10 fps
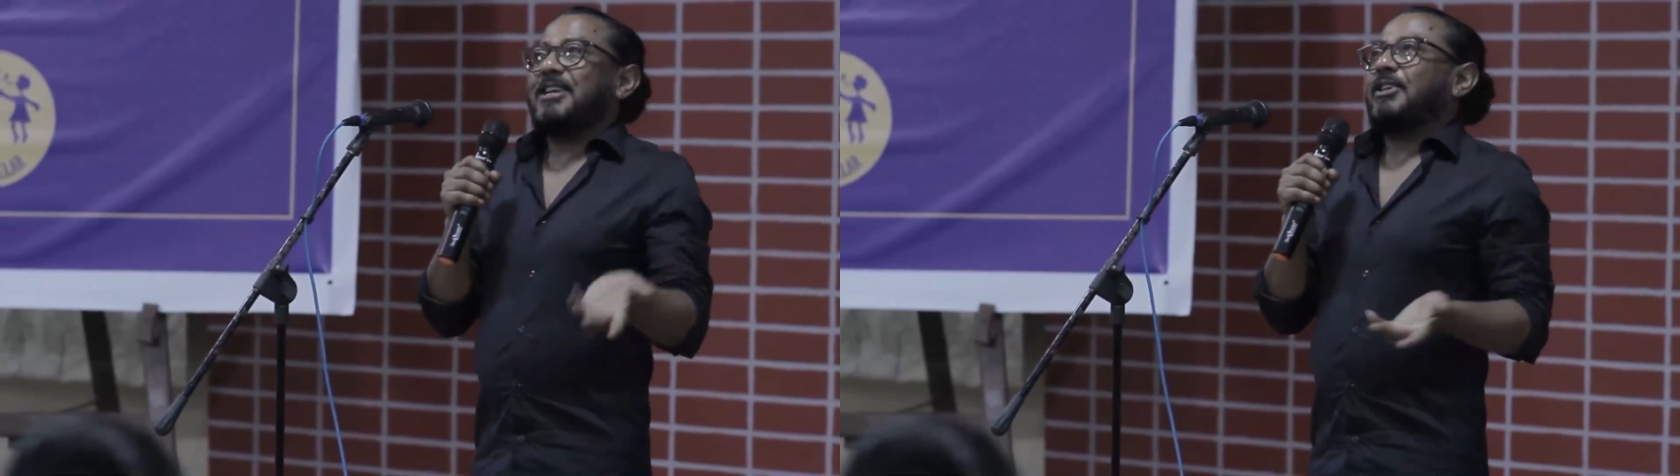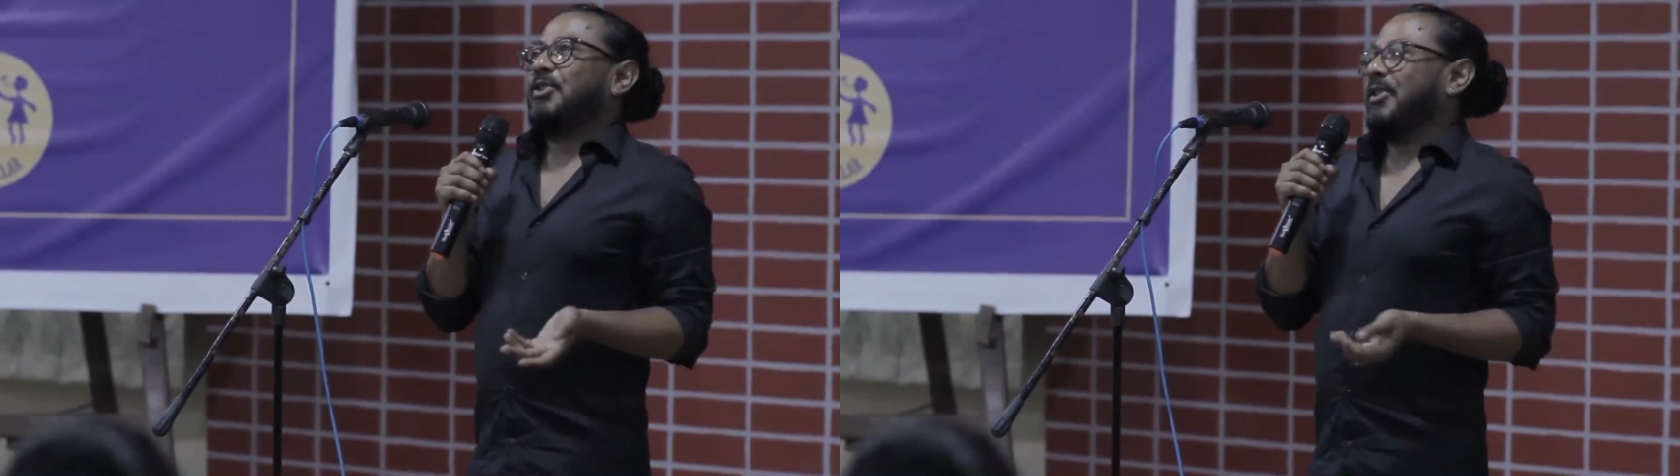
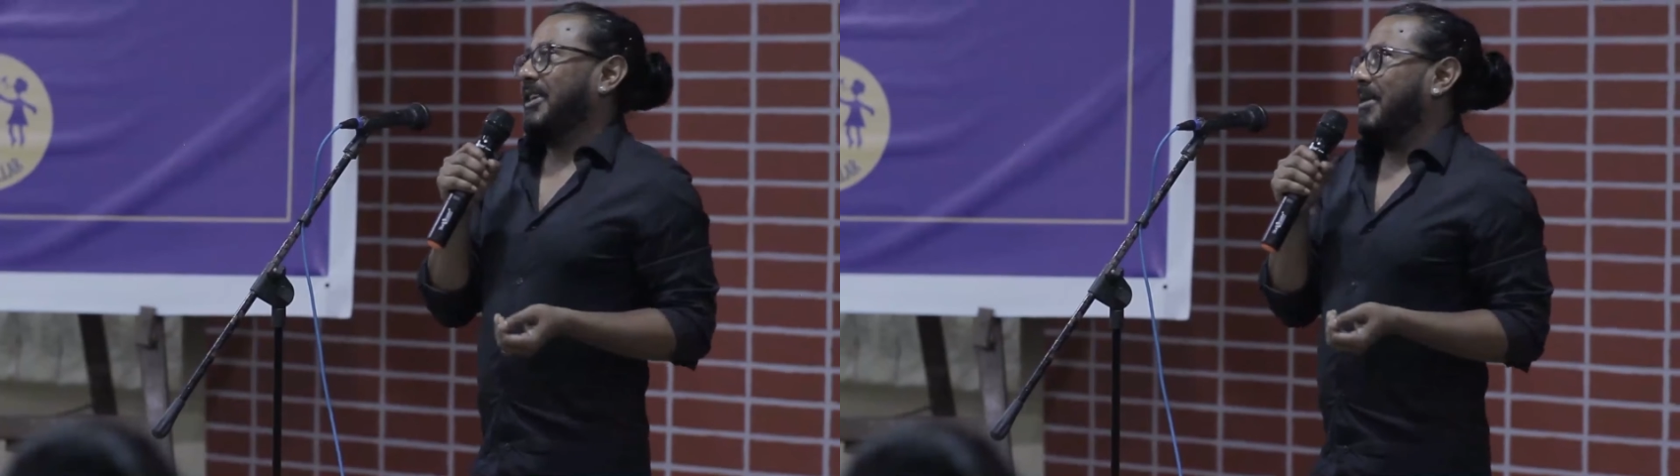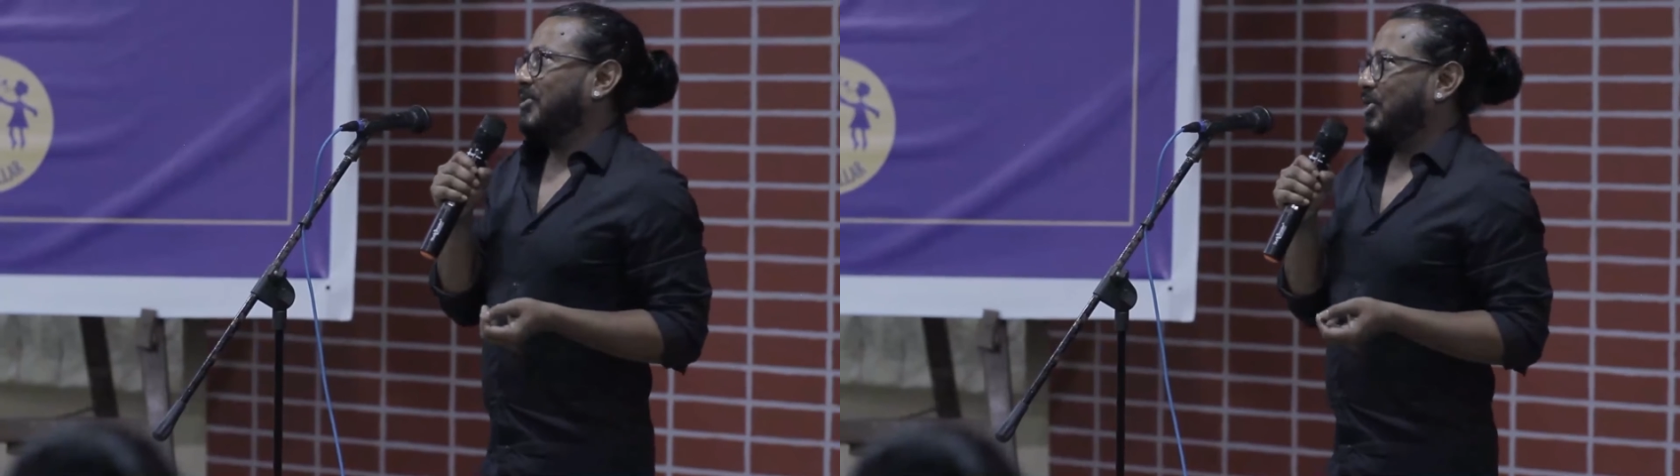So he
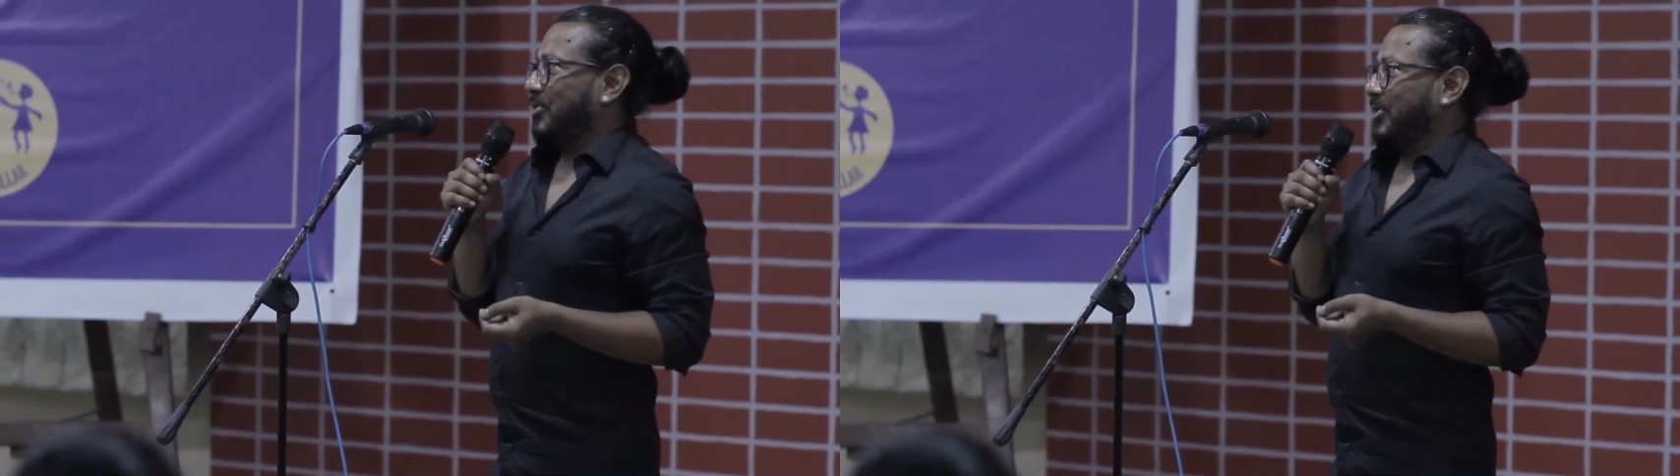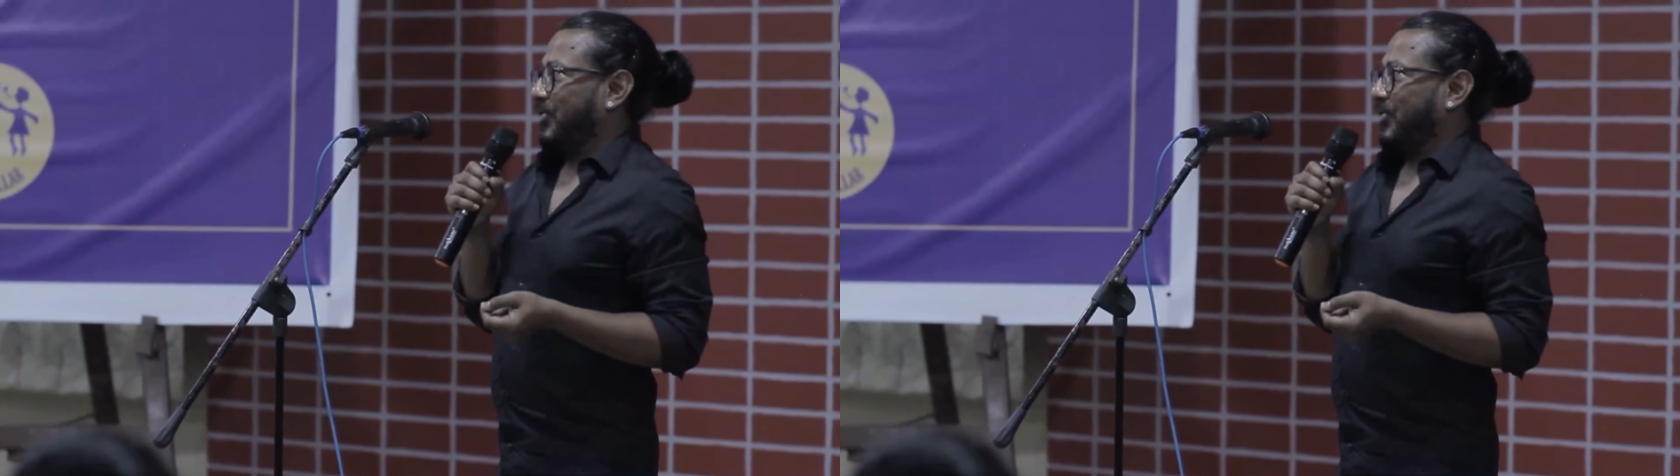comes to